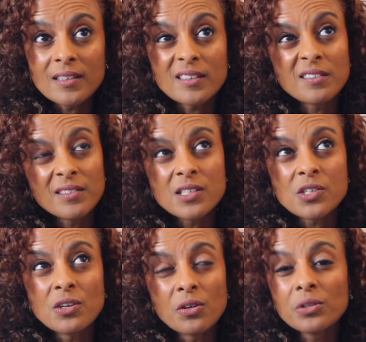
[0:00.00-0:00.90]

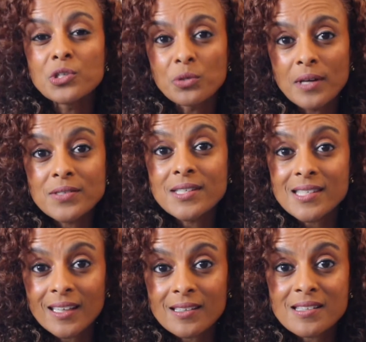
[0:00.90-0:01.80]
in early
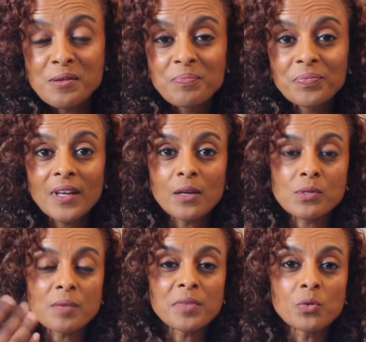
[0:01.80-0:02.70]
2006. It was
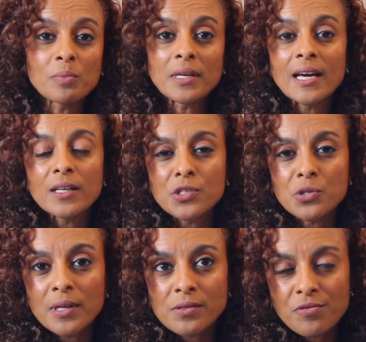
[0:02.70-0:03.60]
something we began in
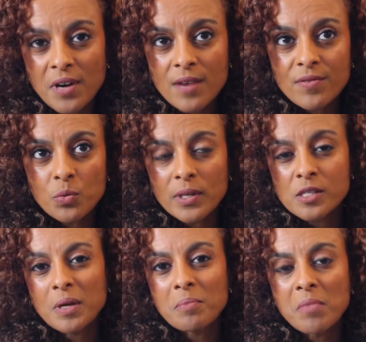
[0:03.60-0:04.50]
2005, and we had
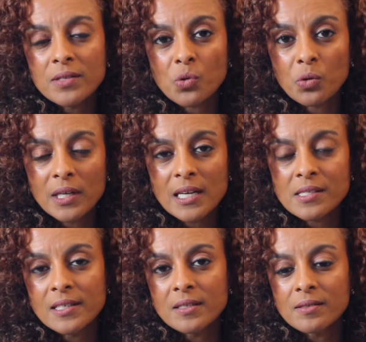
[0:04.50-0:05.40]
spent months
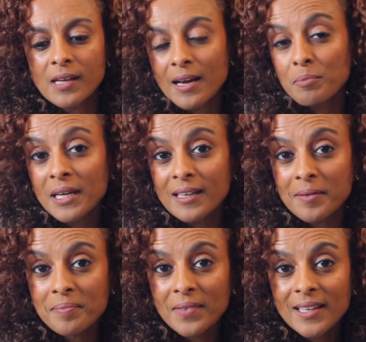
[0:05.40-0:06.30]
organizing and campaigning.
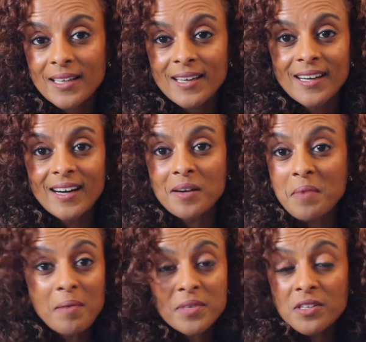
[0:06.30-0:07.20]

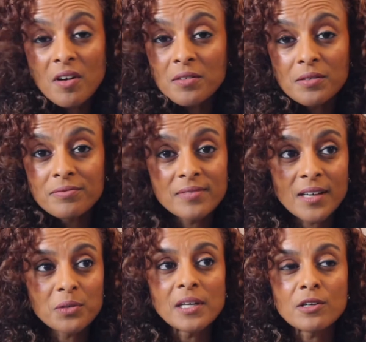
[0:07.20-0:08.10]
I'm the daughter of not
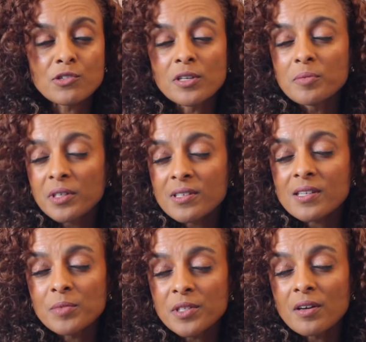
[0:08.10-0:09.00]
only Eritrean immigrants, I'm
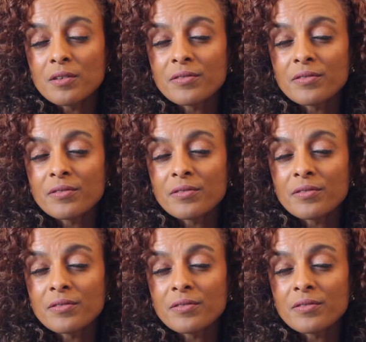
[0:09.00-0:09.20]
the daughter